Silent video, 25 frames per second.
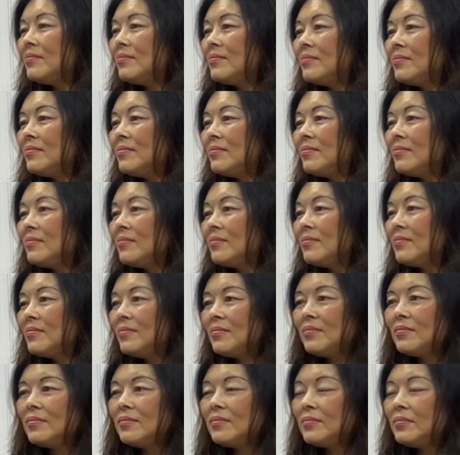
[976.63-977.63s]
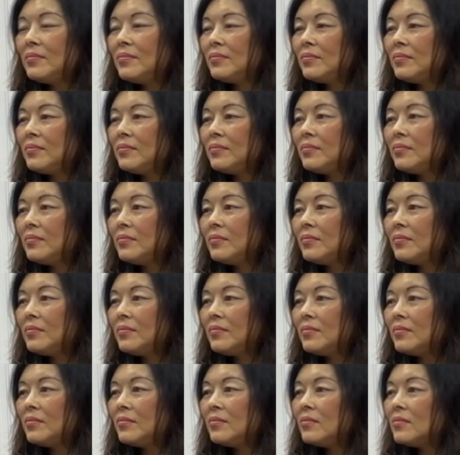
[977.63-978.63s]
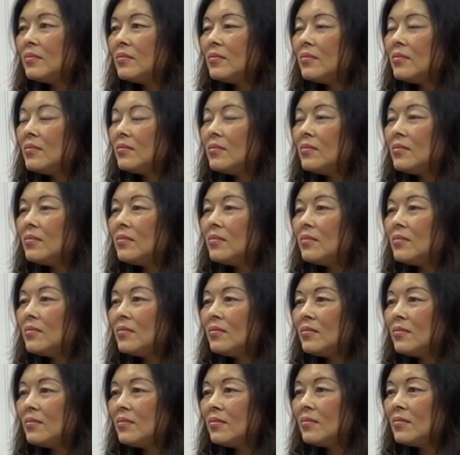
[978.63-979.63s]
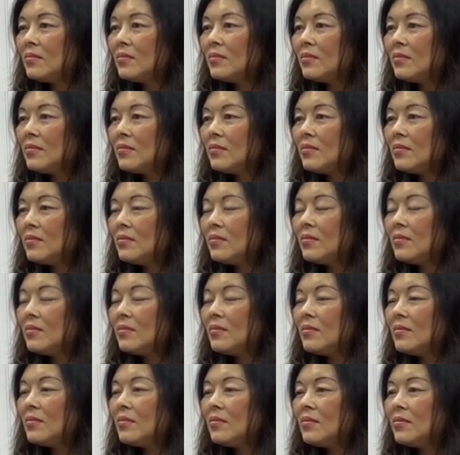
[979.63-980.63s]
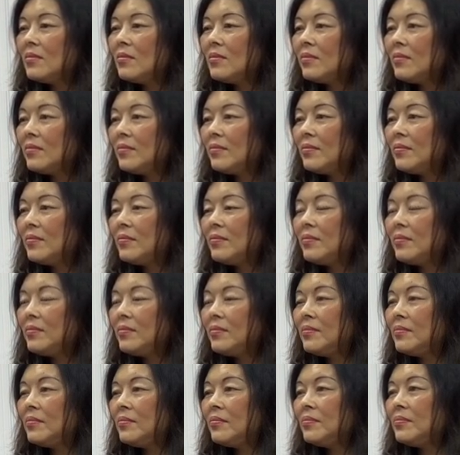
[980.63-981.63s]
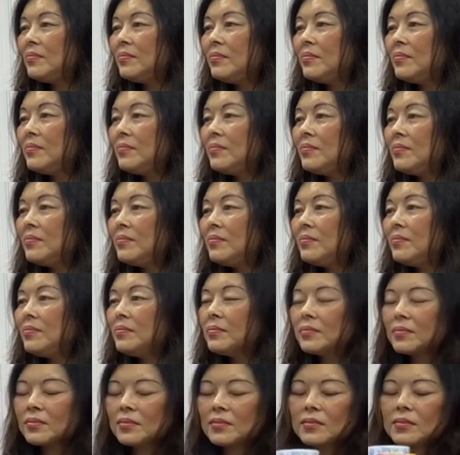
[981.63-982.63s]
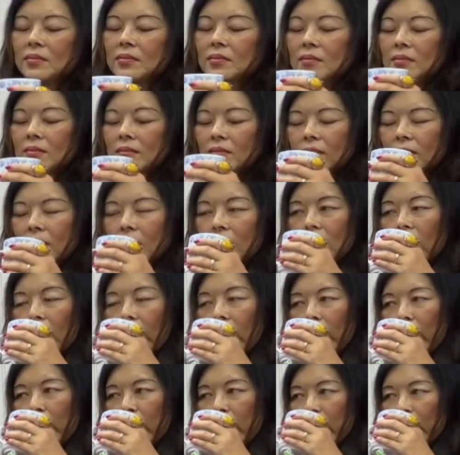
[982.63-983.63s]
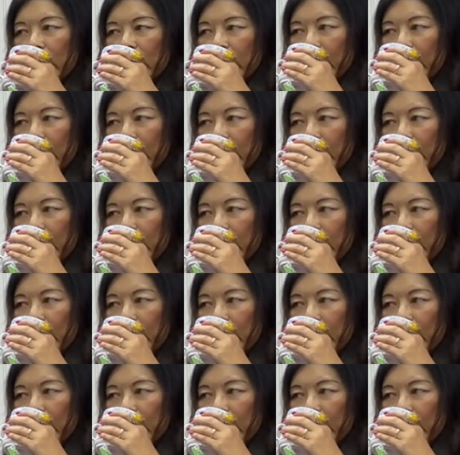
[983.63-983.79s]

The person shown says nothing.